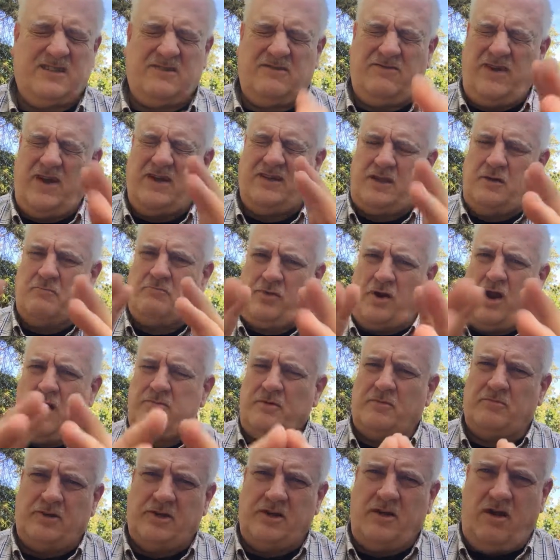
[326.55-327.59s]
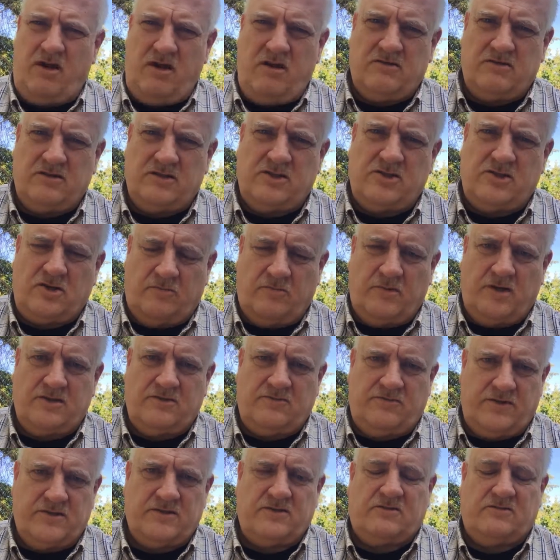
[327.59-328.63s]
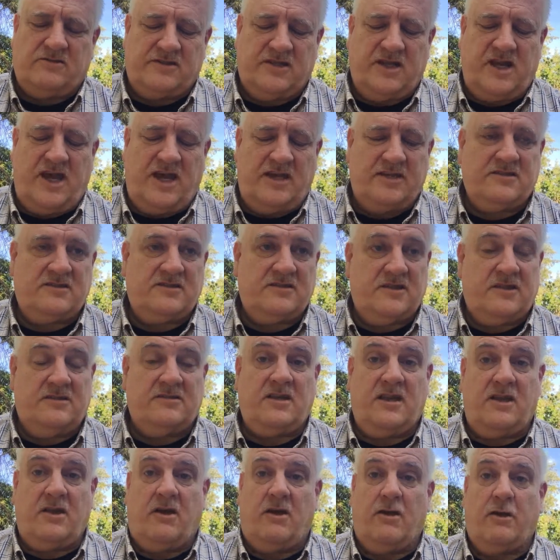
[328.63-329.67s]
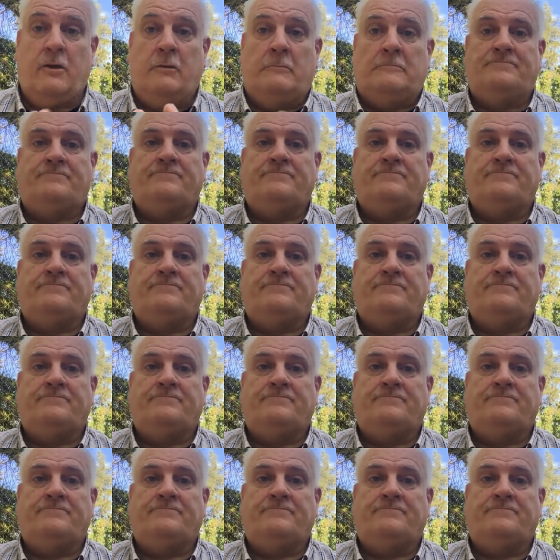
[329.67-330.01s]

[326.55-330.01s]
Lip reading: In fact, they probably aren't so much physical tasks as they are